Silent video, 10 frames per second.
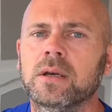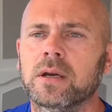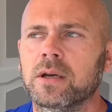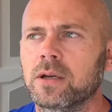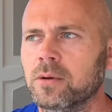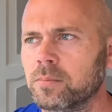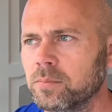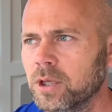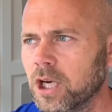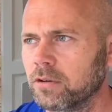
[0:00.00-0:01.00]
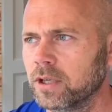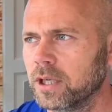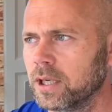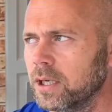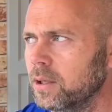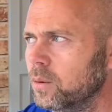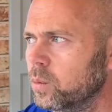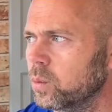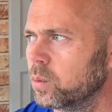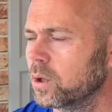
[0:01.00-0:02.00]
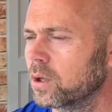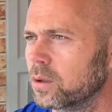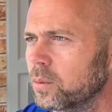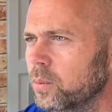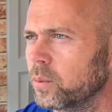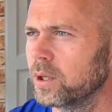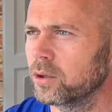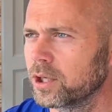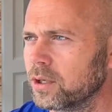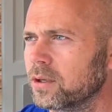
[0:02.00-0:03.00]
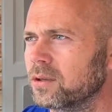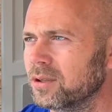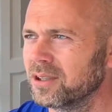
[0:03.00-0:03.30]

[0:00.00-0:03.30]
Currently, we're looking at